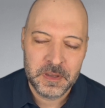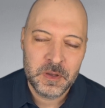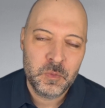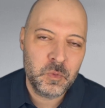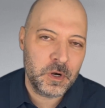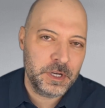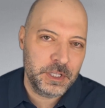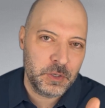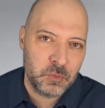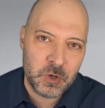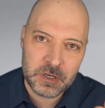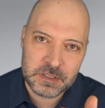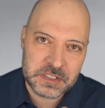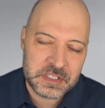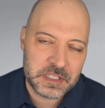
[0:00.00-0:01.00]
Where do you
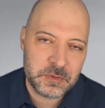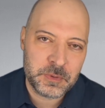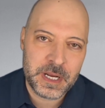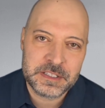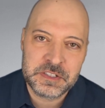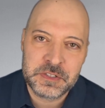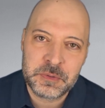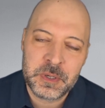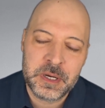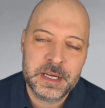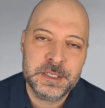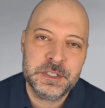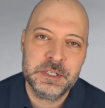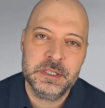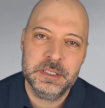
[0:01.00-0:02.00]
want to see
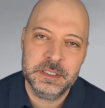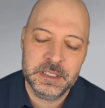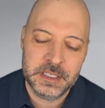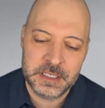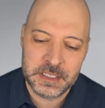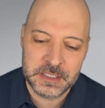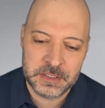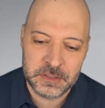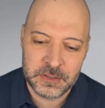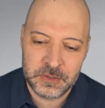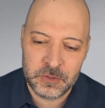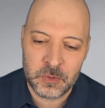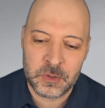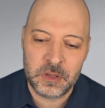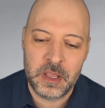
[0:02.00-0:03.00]
restoration in
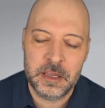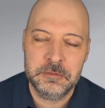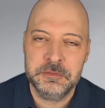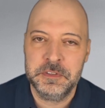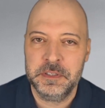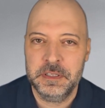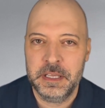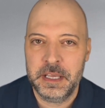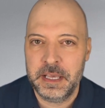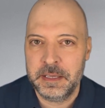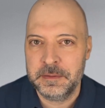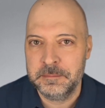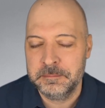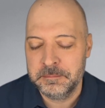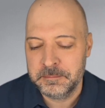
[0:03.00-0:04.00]
your life today?
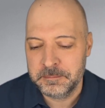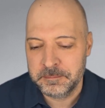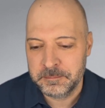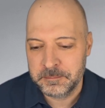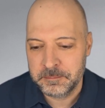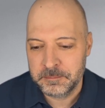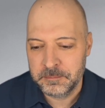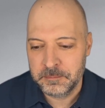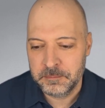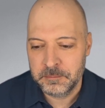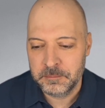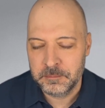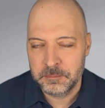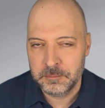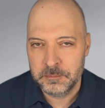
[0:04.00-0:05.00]

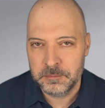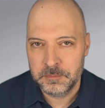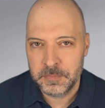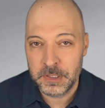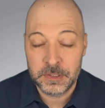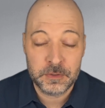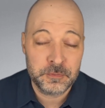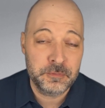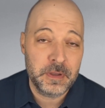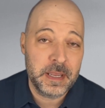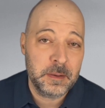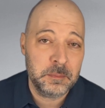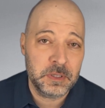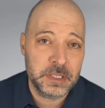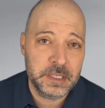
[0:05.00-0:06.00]
In your
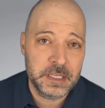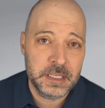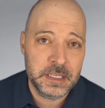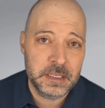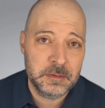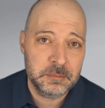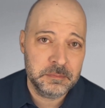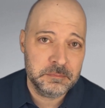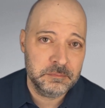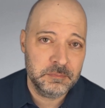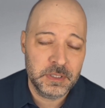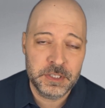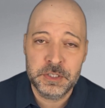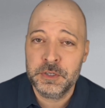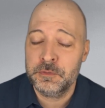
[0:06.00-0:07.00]
family,
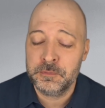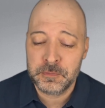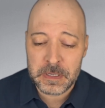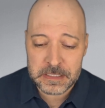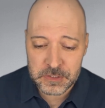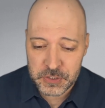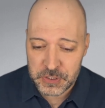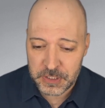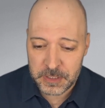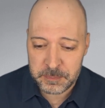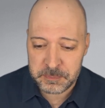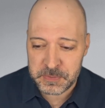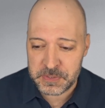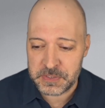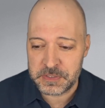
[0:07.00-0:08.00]
in your
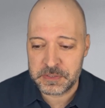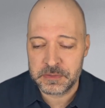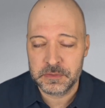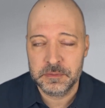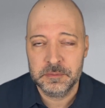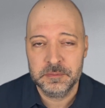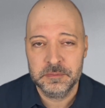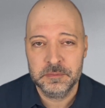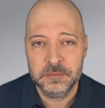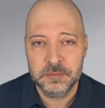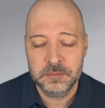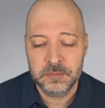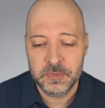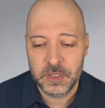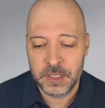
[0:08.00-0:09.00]
friendships,
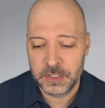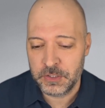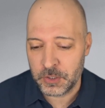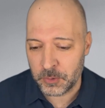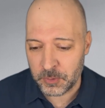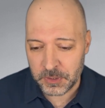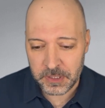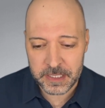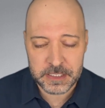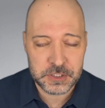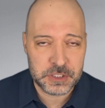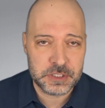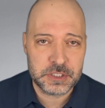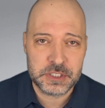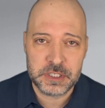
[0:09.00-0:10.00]
in your
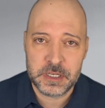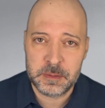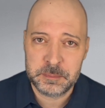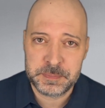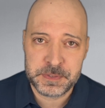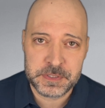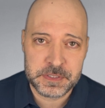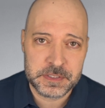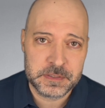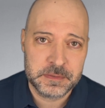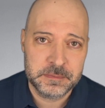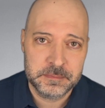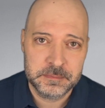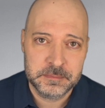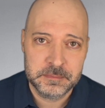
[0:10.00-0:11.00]
relationships,
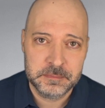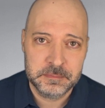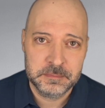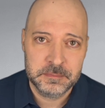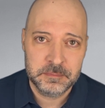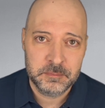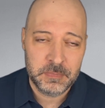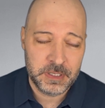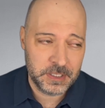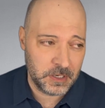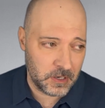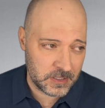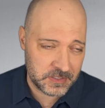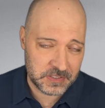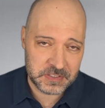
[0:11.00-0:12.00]
in
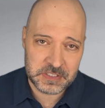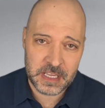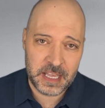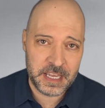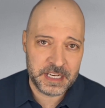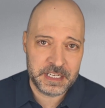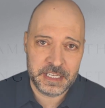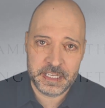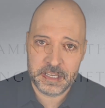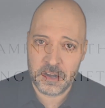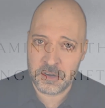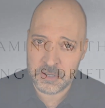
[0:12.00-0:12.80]
our society, our